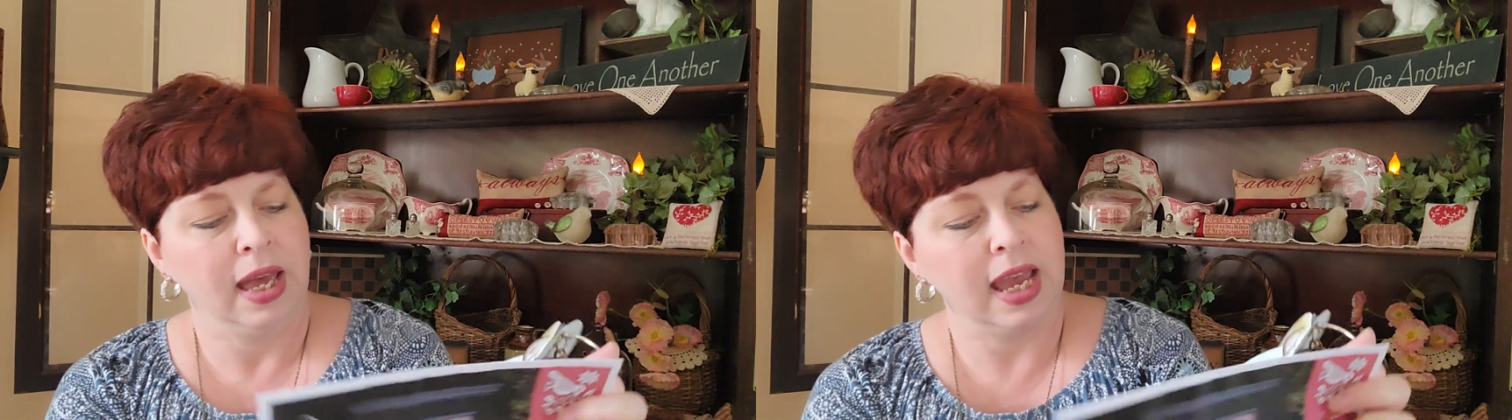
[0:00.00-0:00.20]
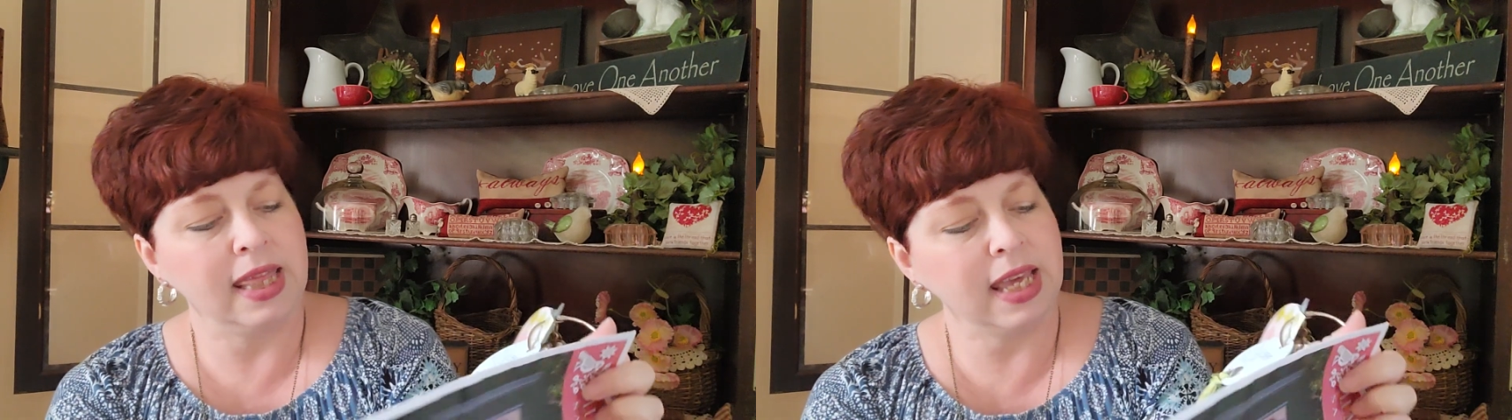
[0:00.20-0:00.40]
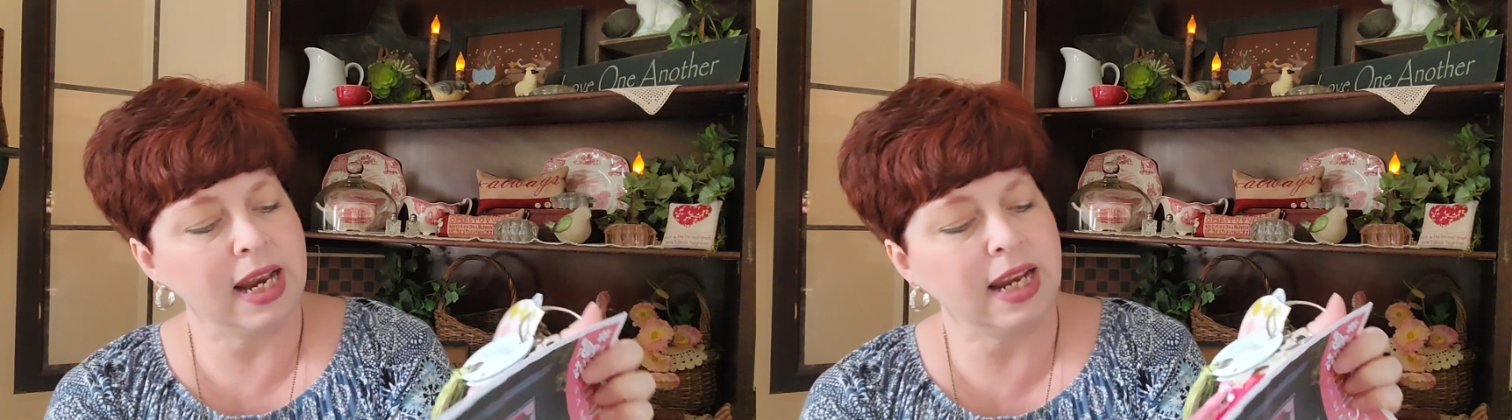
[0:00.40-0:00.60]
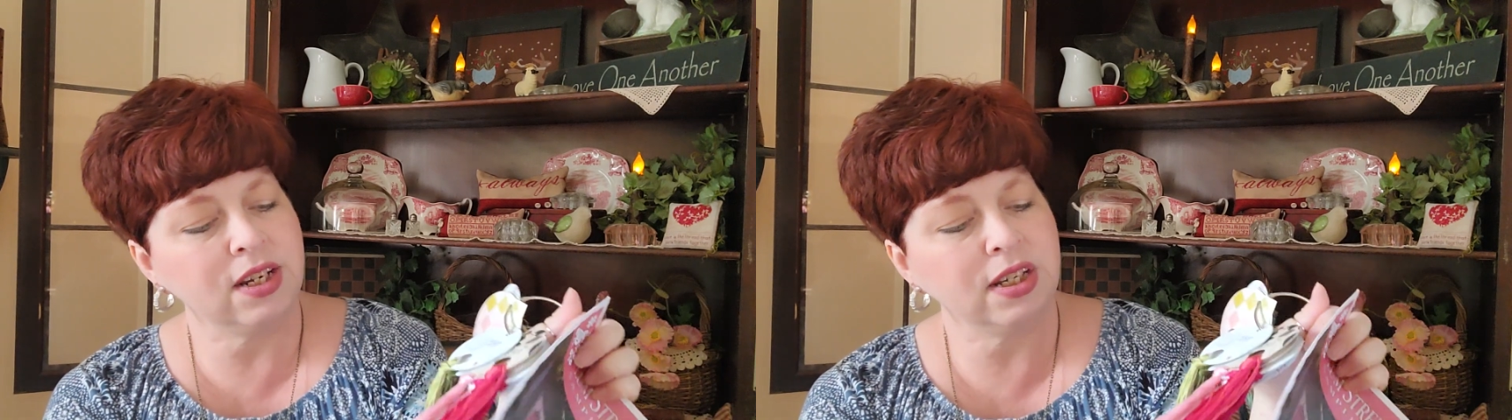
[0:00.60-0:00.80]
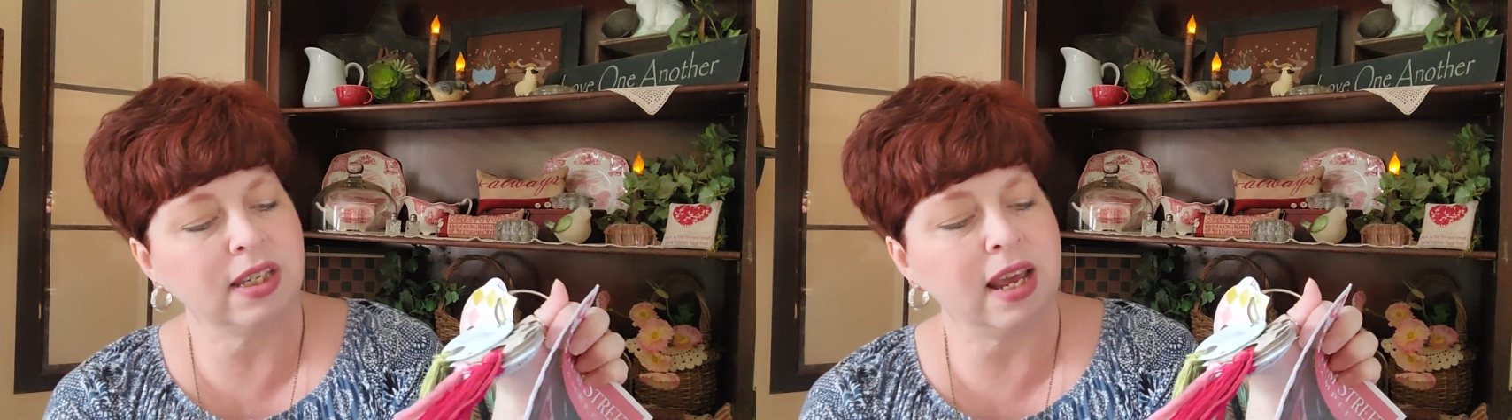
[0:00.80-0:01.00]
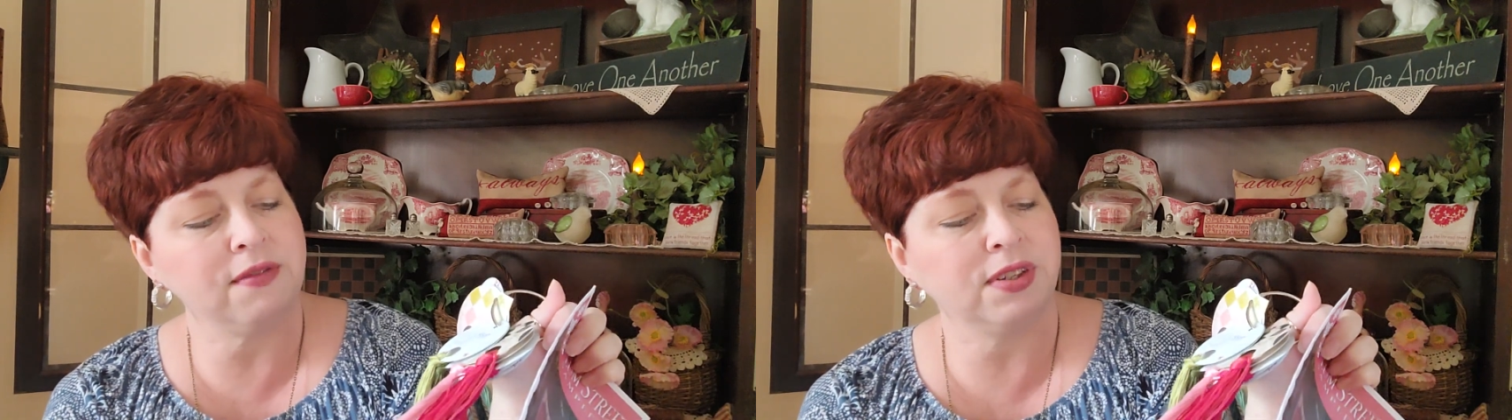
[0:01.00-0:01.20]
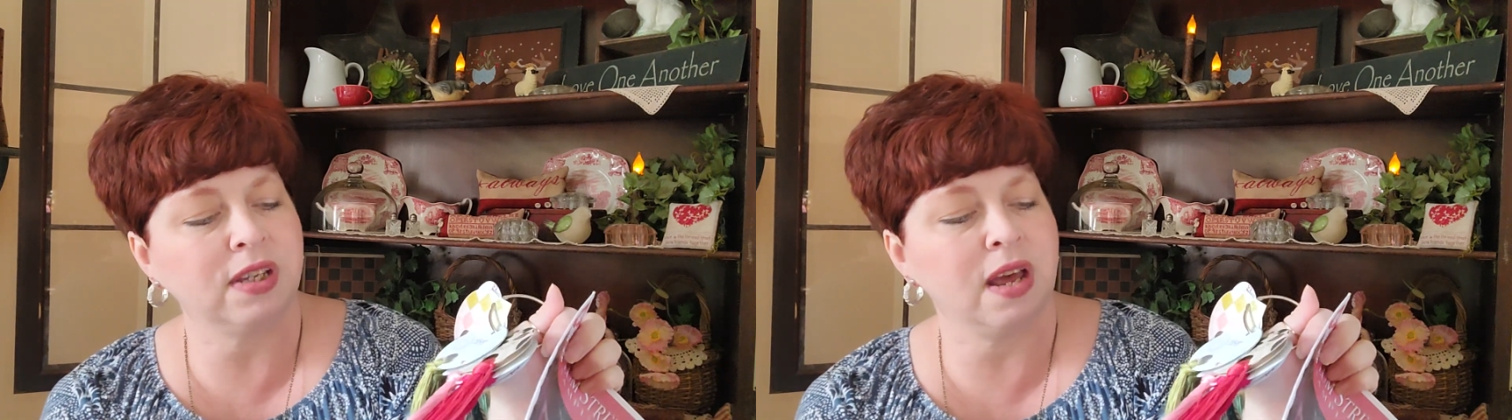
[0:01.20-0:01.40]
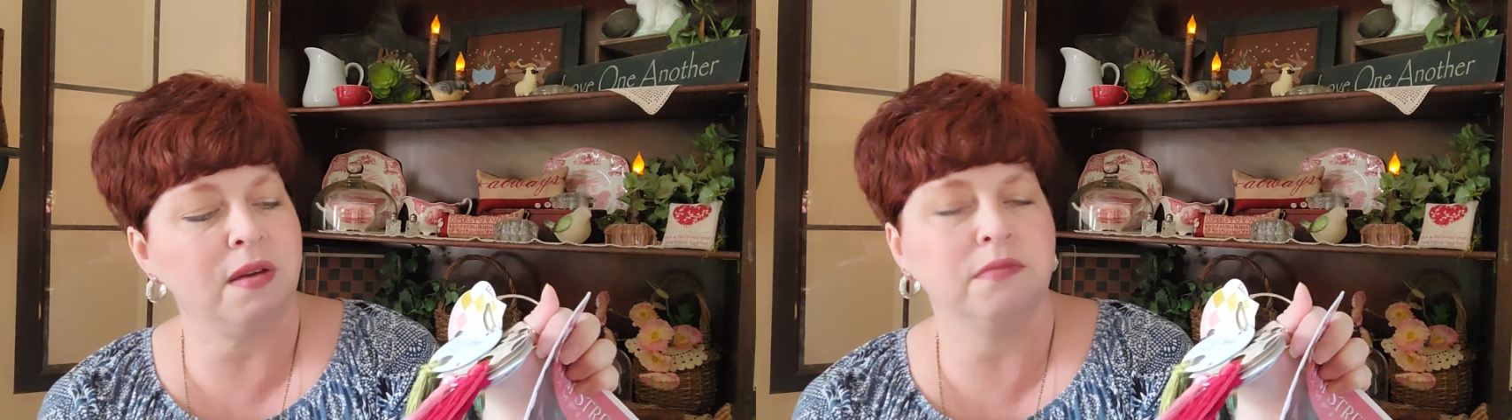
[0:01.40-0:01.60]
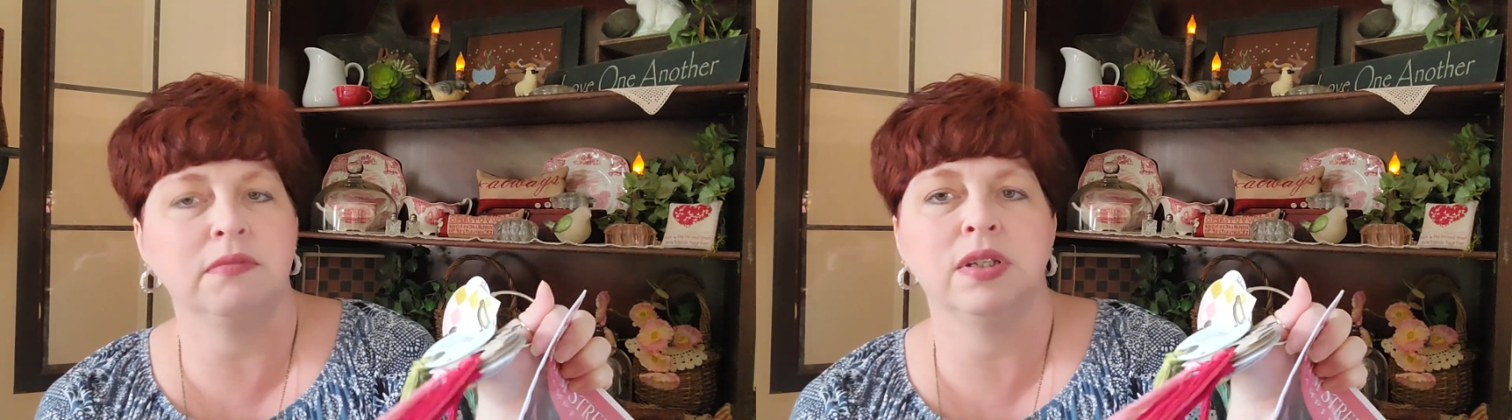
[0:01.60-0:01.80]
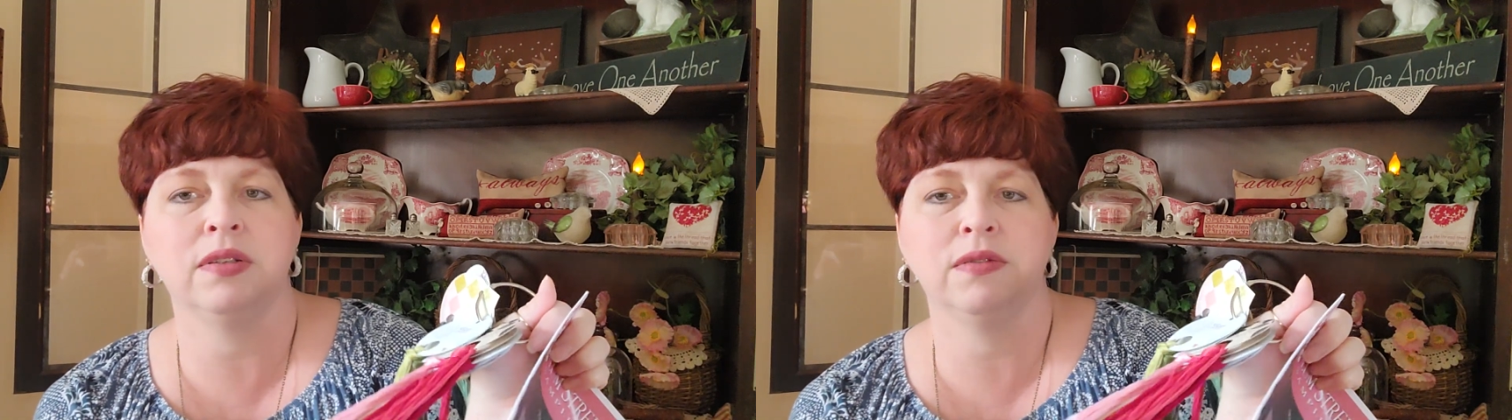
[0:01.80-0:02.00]
And then I just have
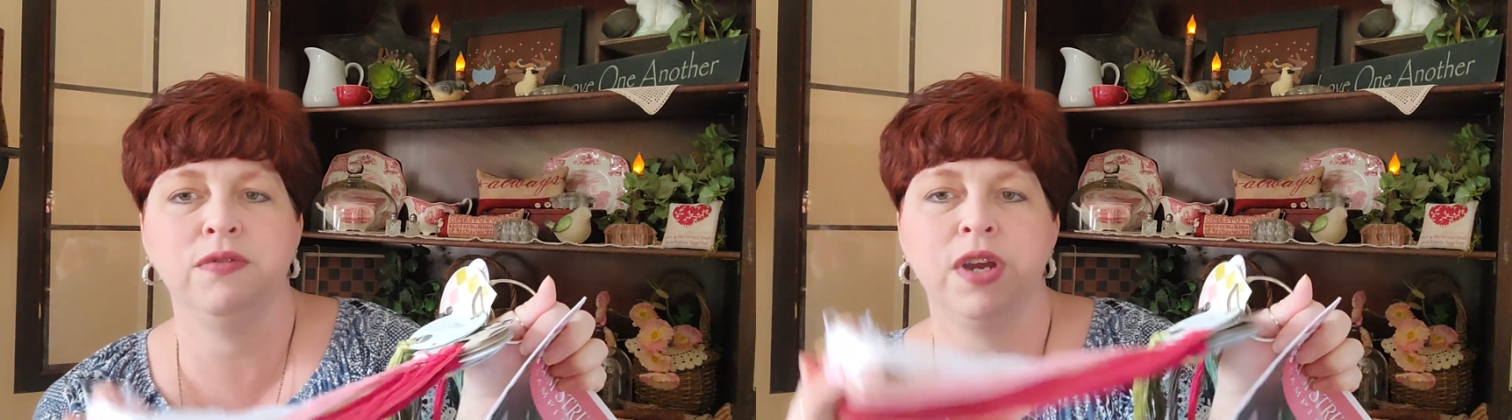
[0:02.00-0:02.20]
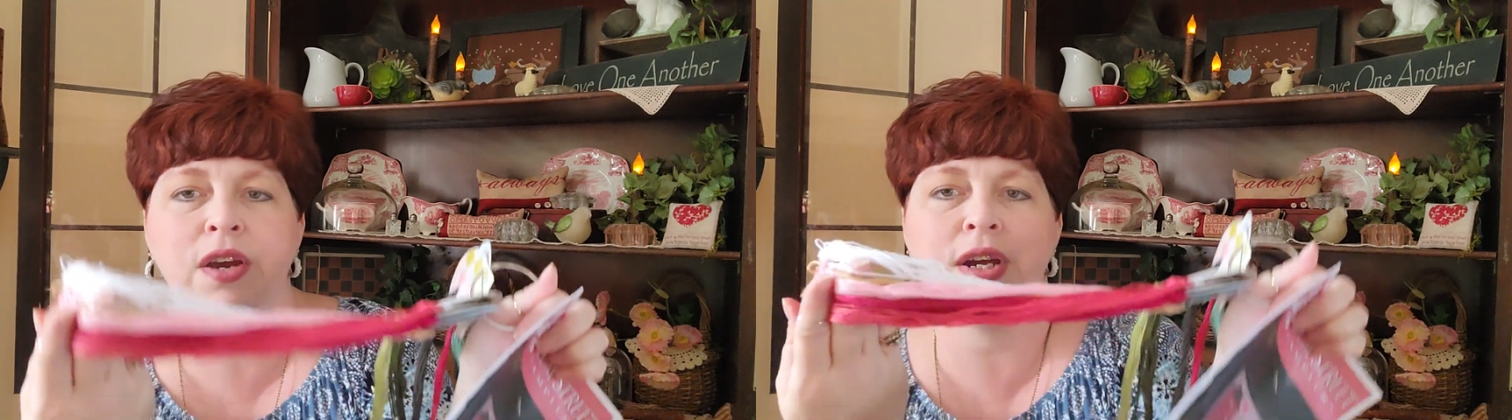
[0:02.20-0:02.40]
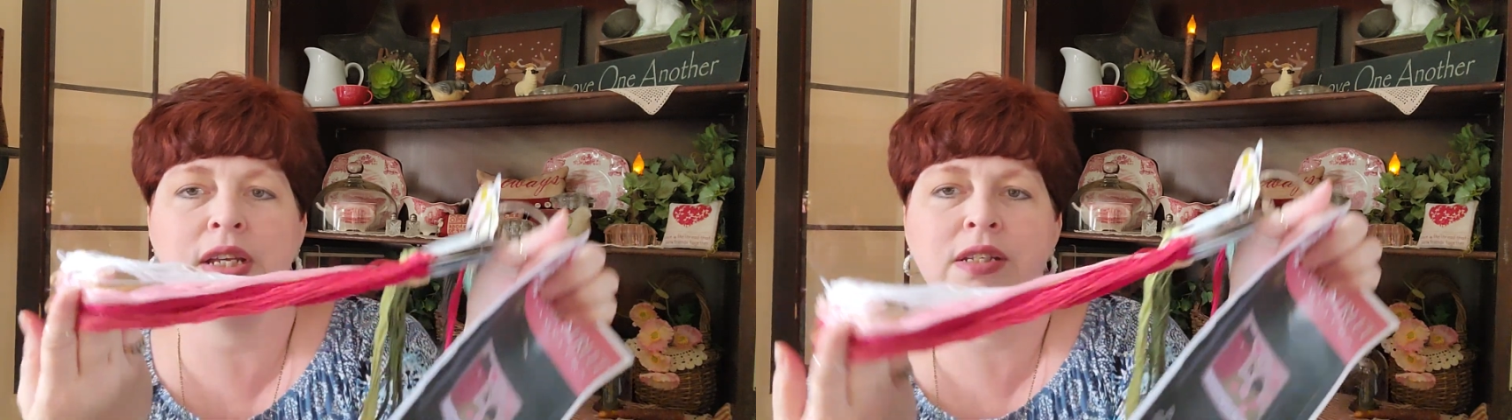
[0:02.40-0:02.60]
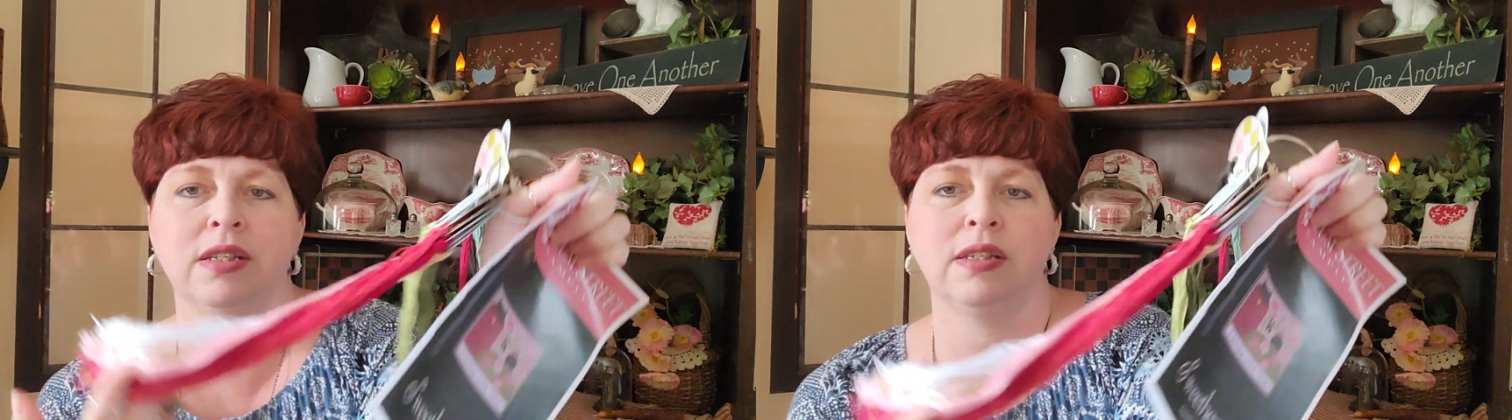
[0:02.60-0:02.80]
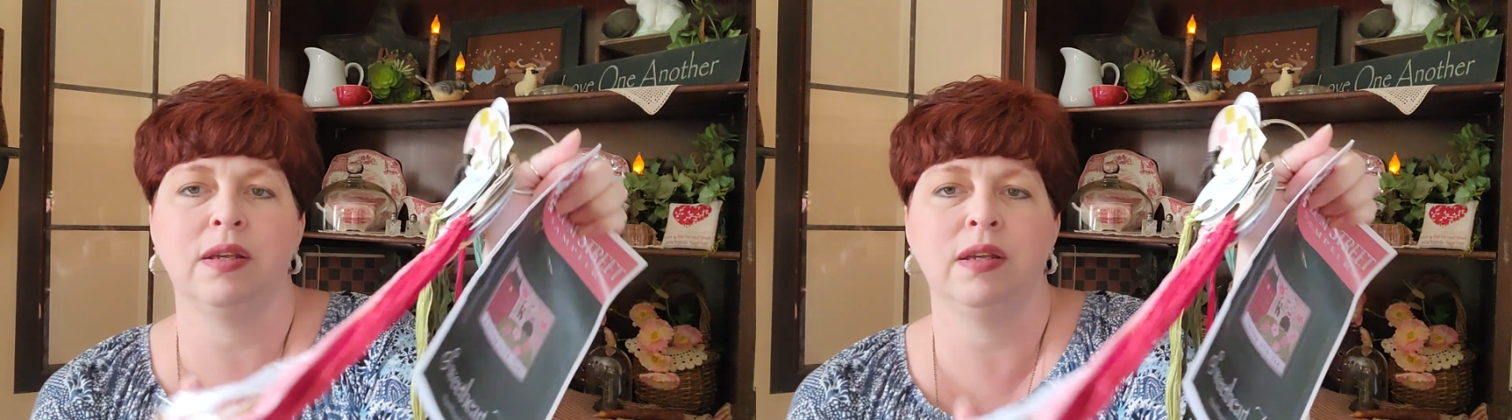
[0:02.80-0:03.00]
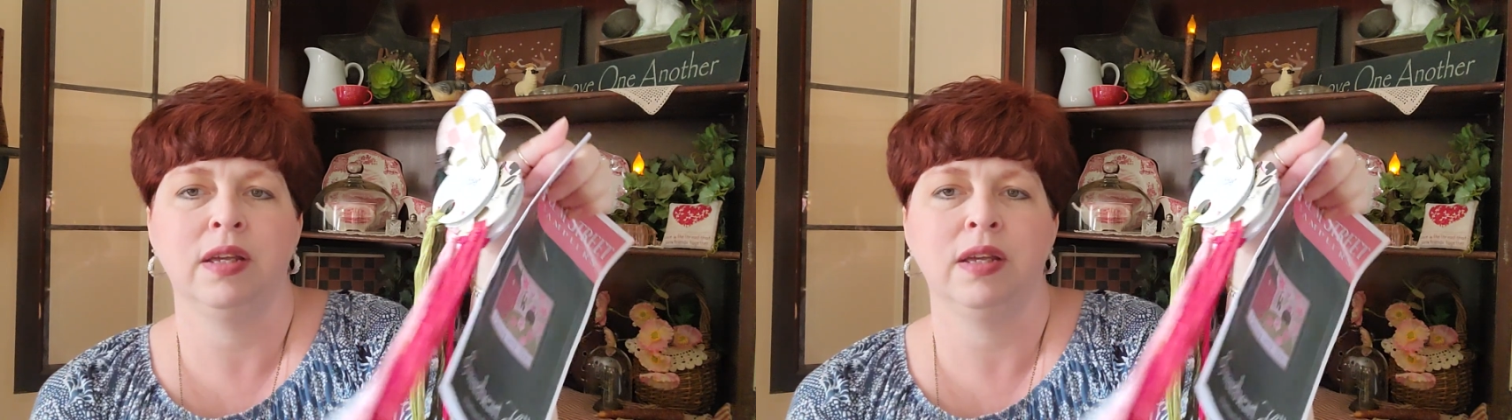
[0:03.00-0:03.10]
some various